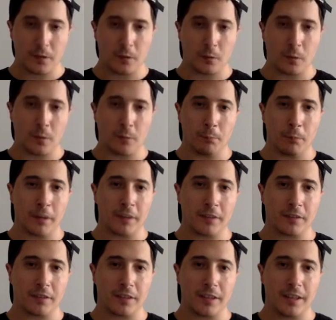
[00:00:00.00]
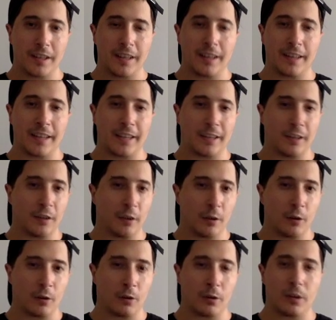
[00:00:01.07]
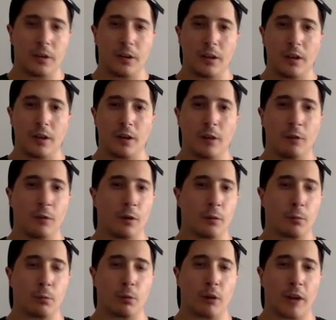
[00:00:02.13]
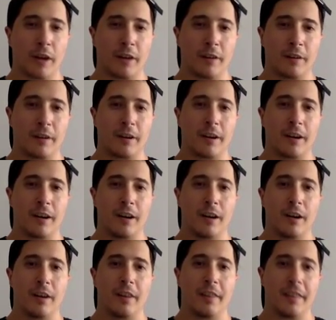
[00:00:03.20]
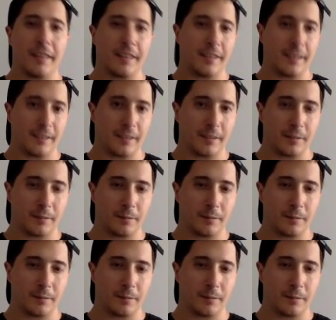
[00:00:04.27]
We must let go of our prior thinking.